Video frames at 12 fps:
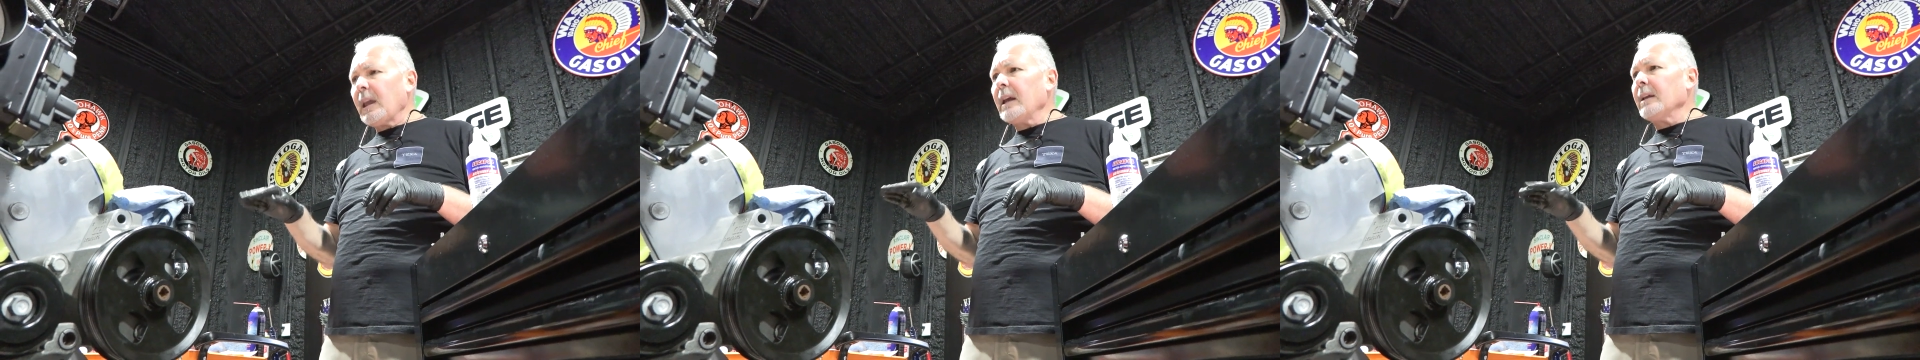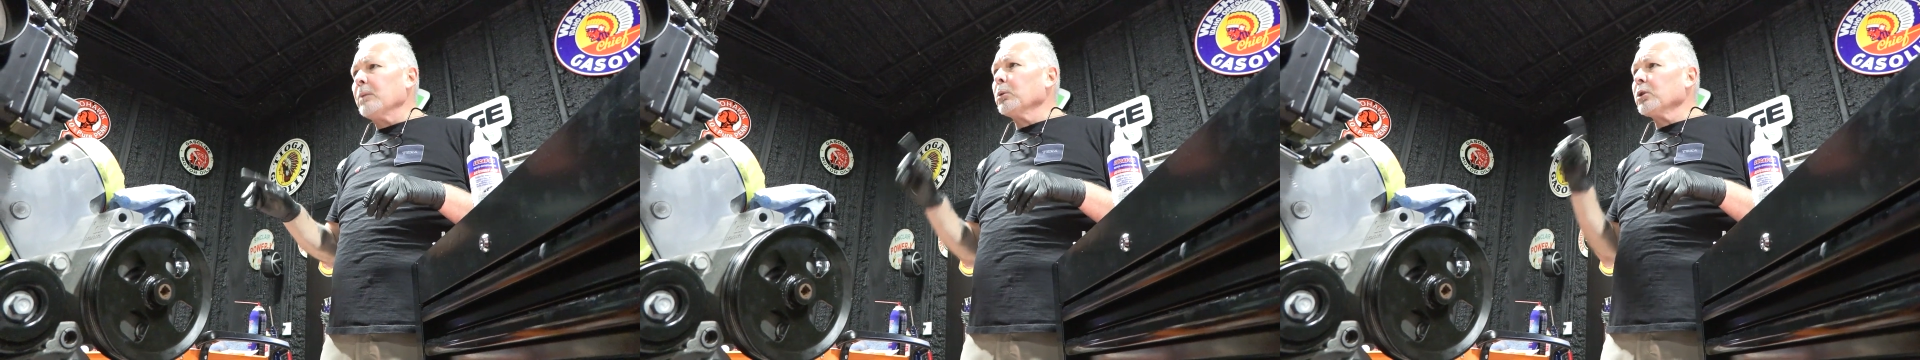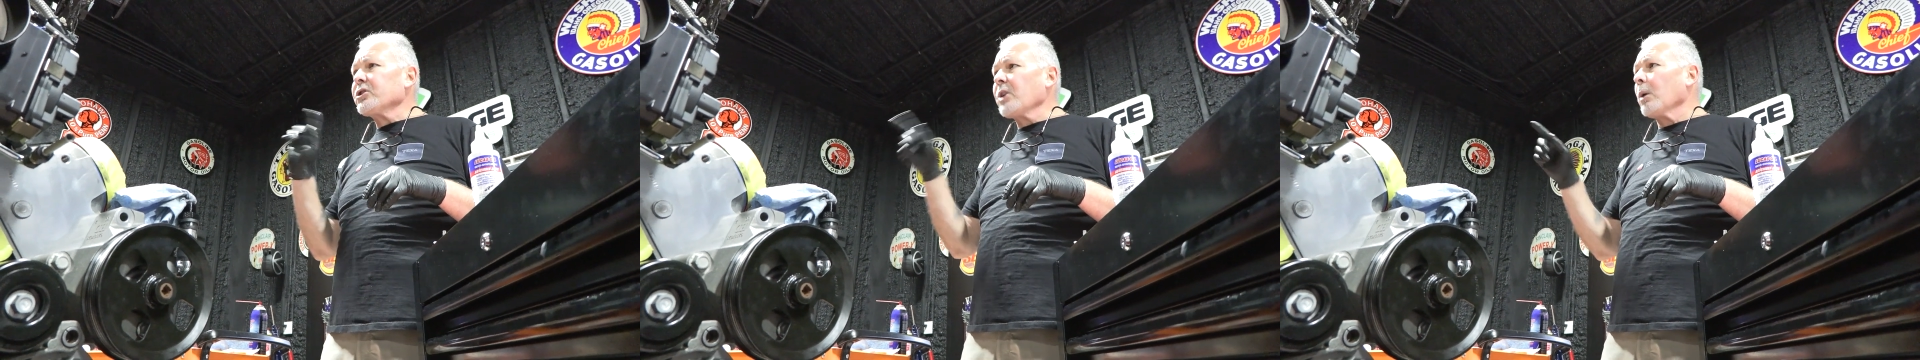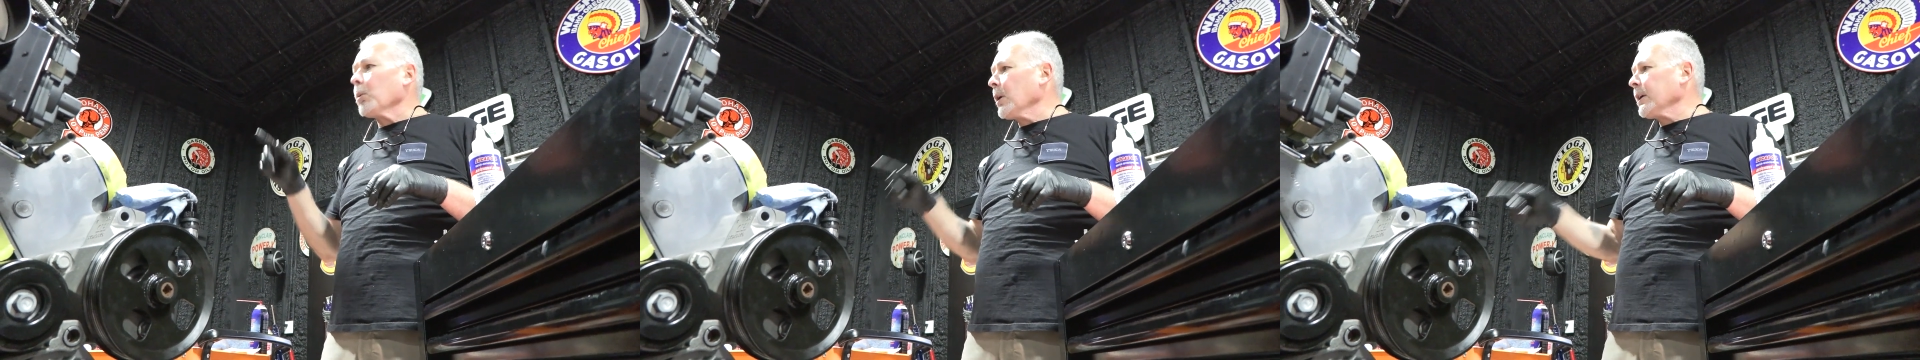And then we'll
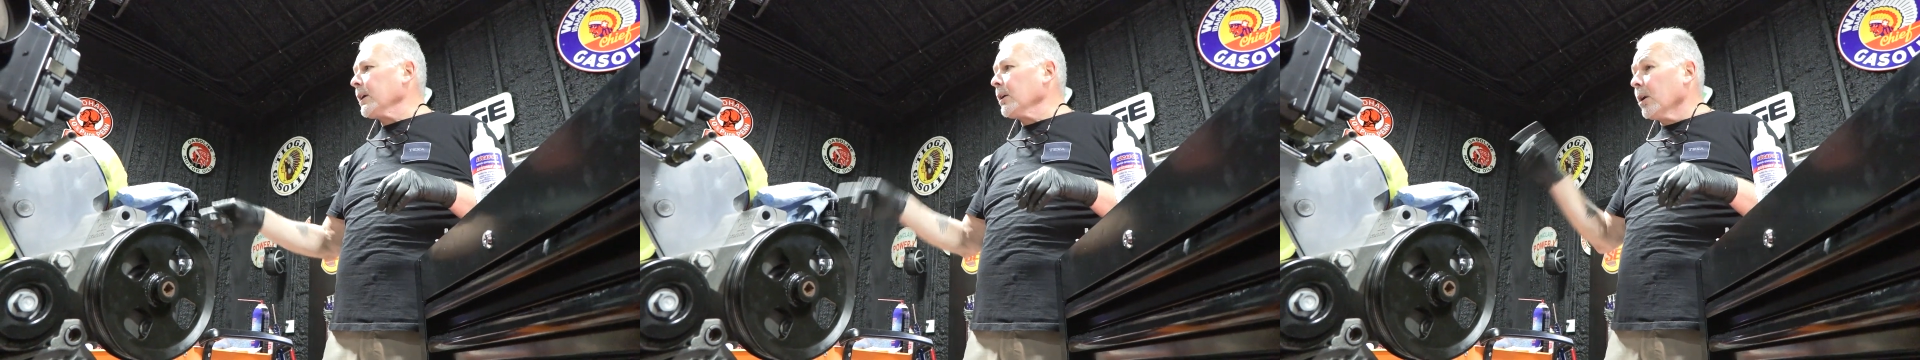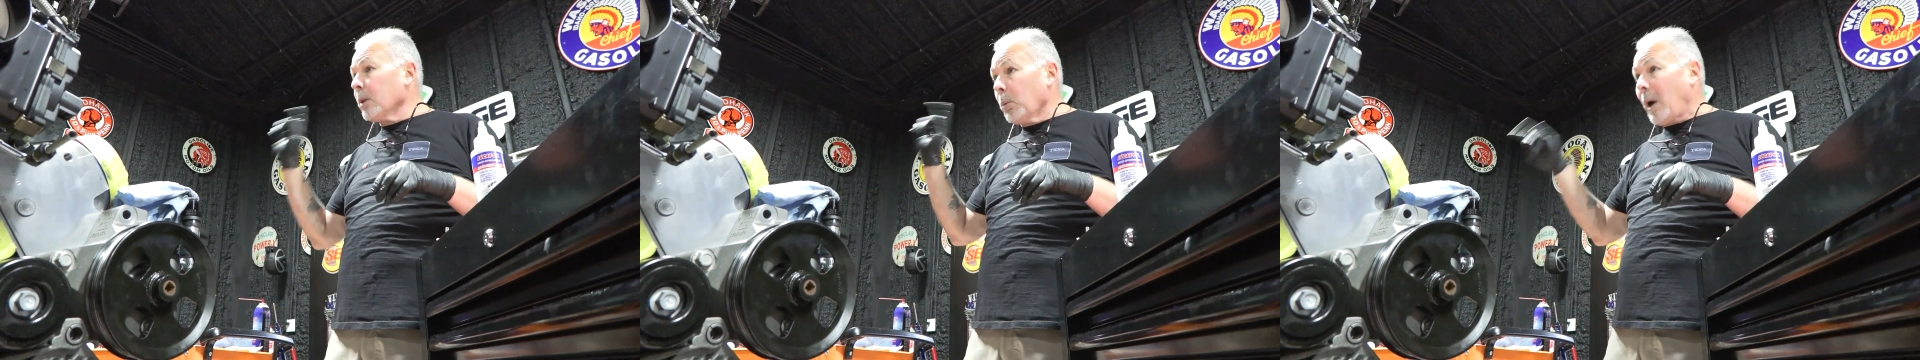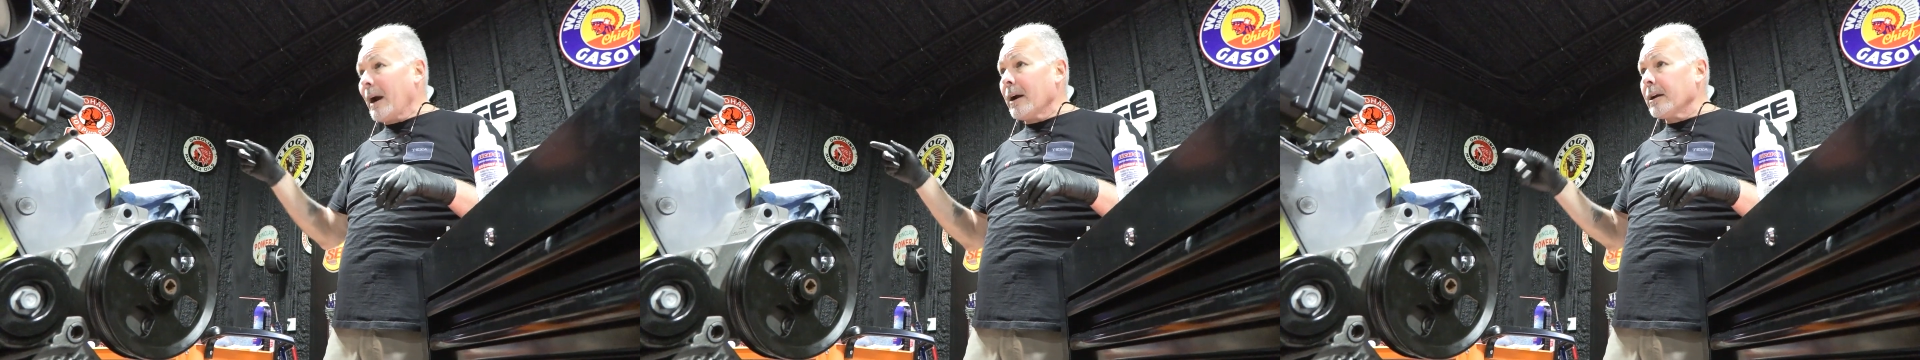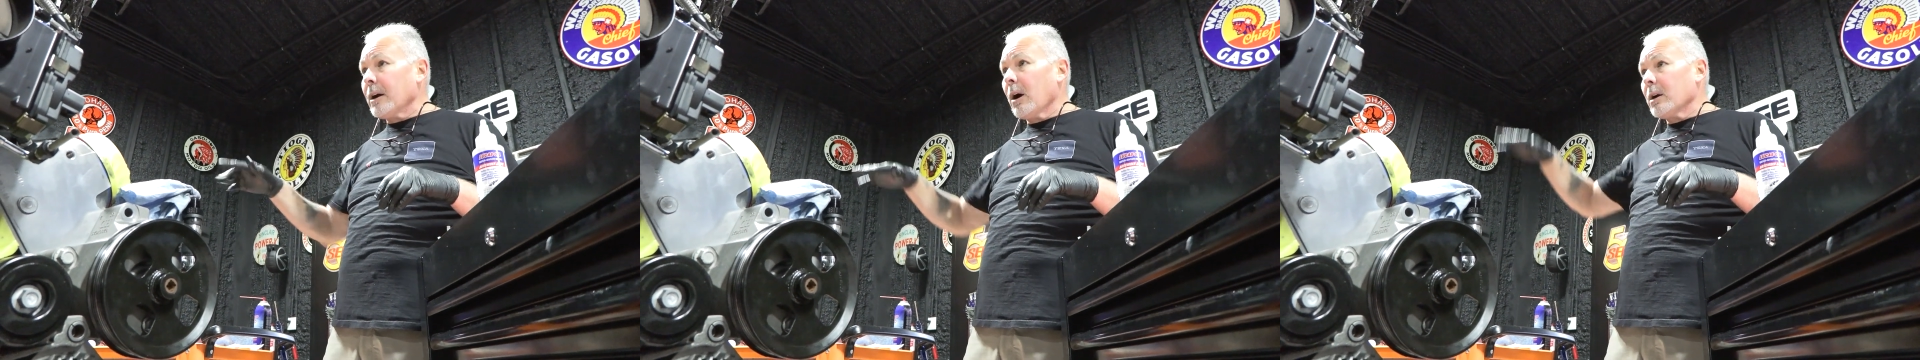start working on the
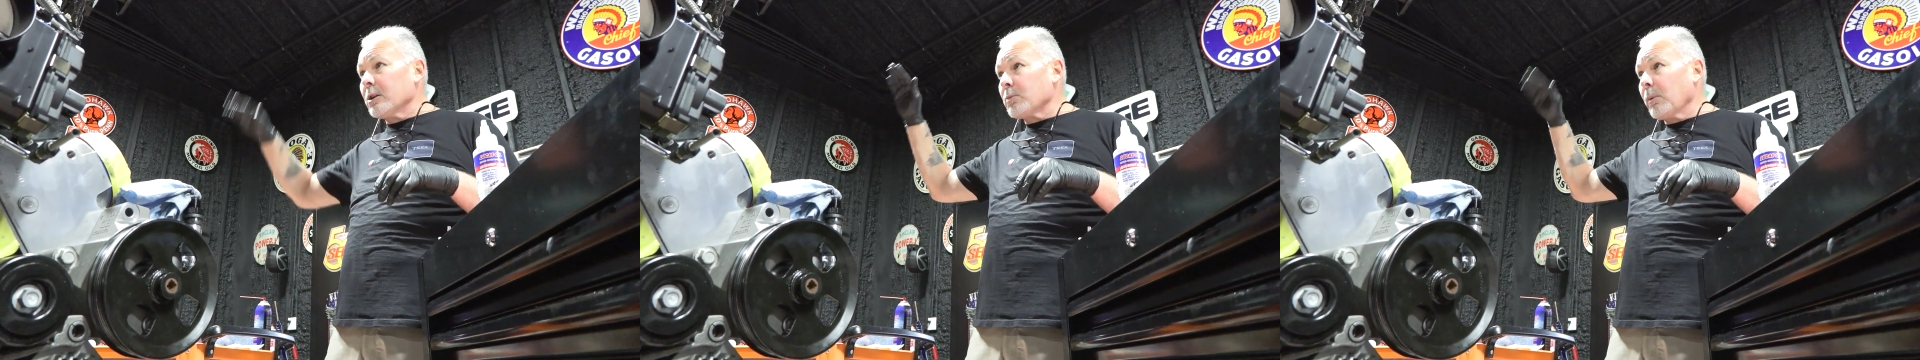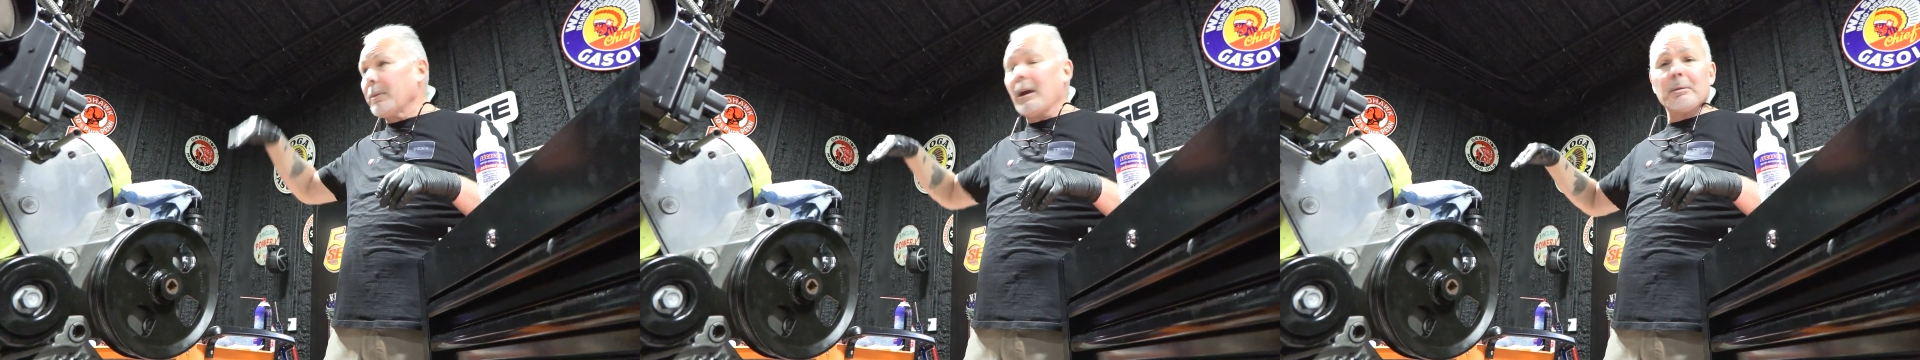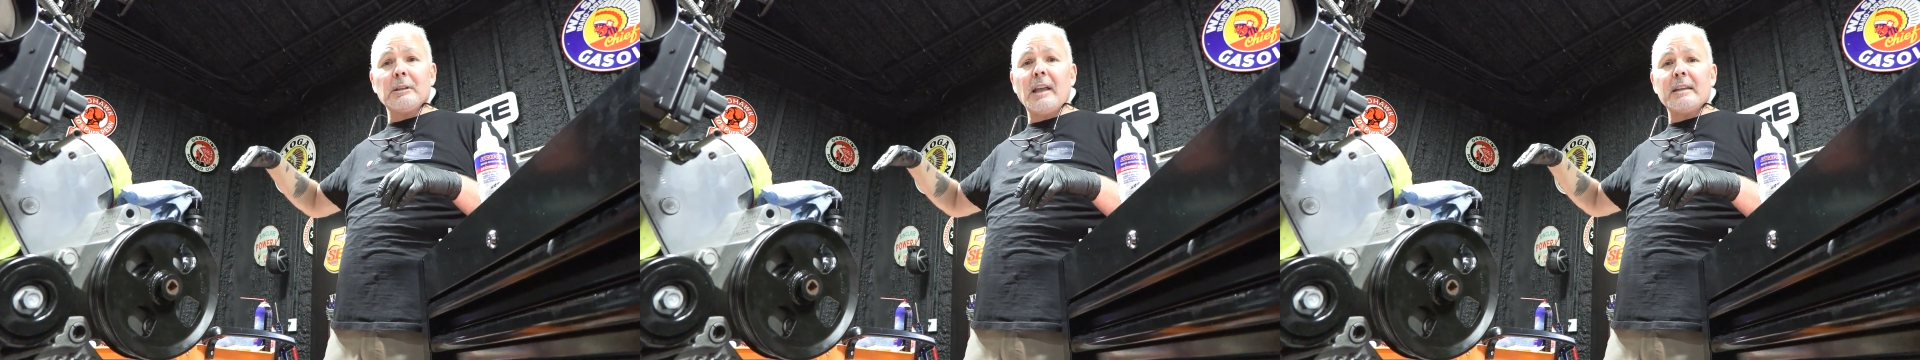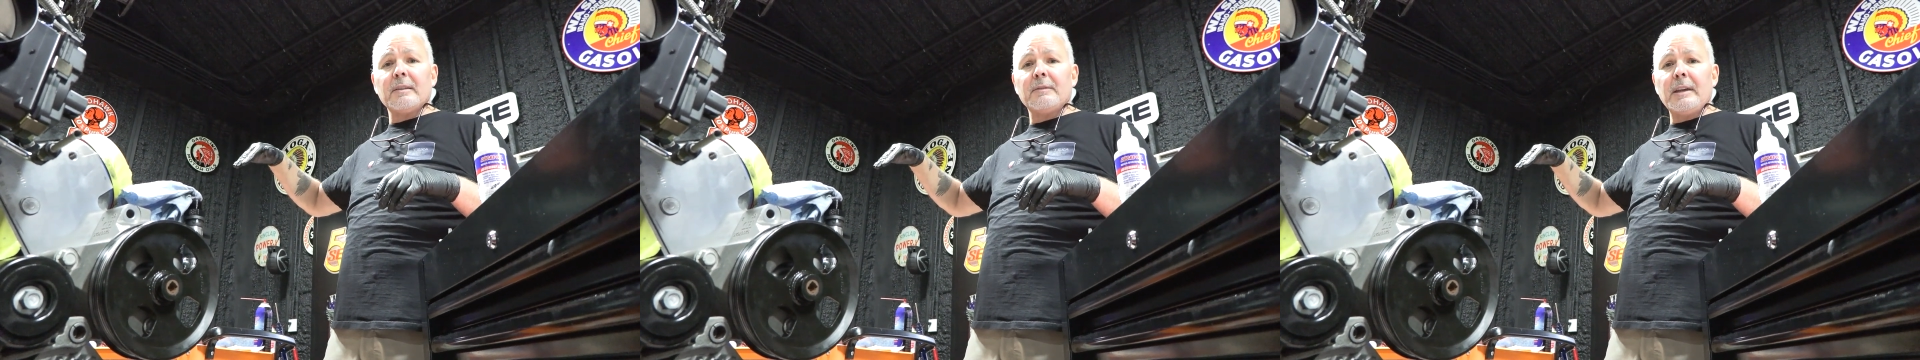wiring harness. We'll be able to
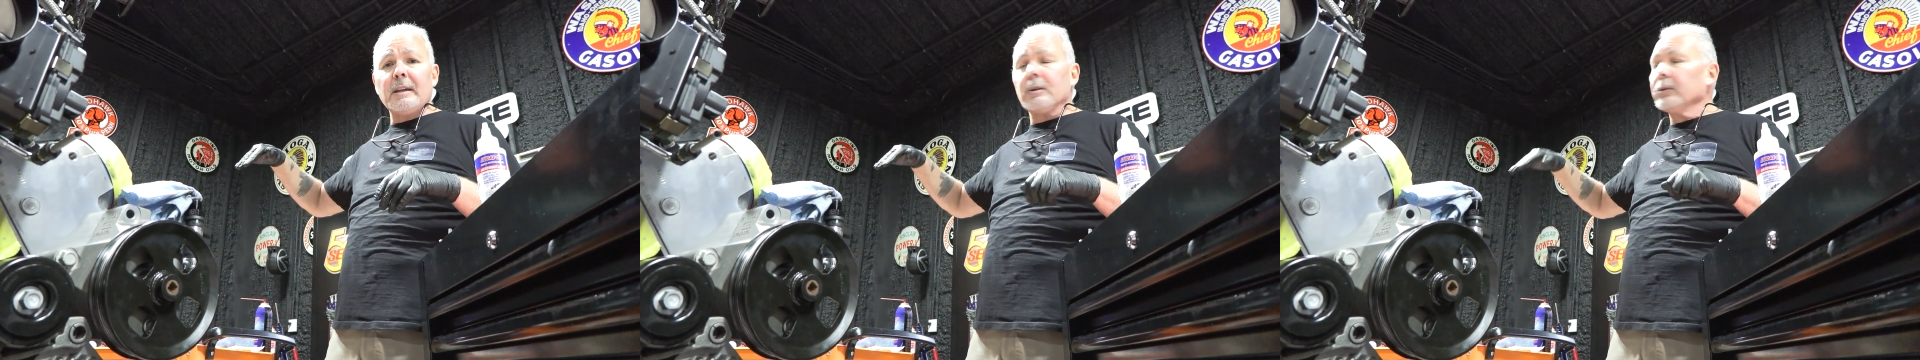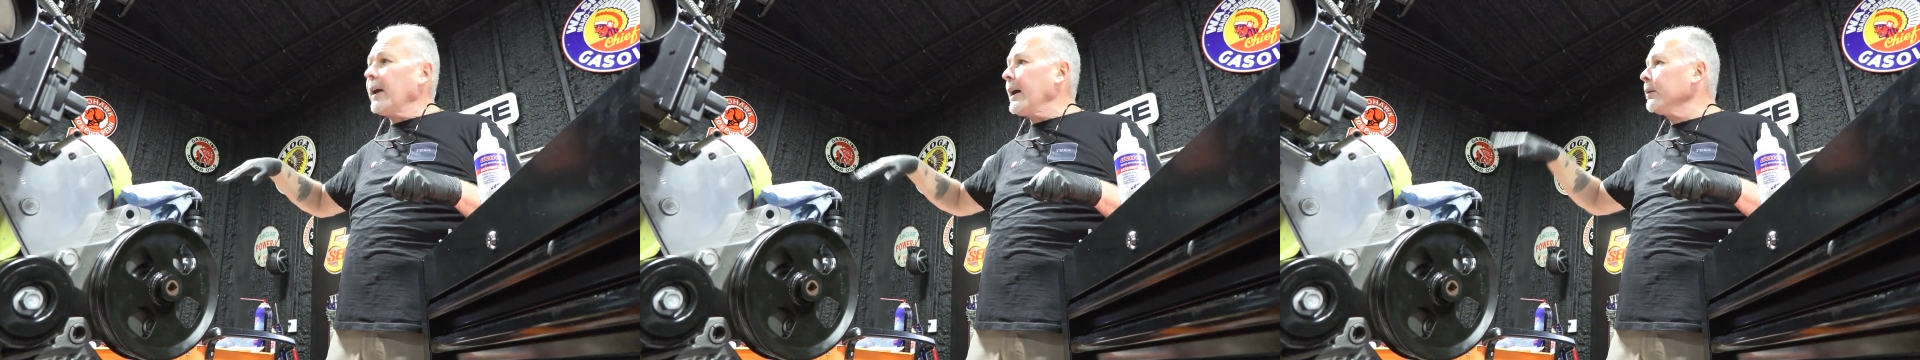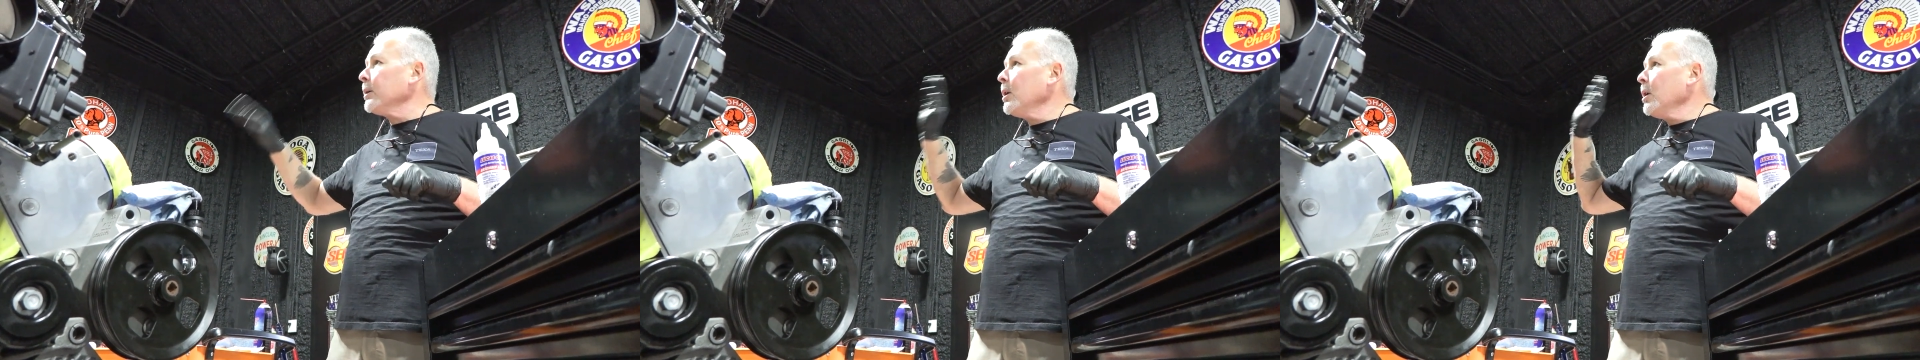let the vehicle down.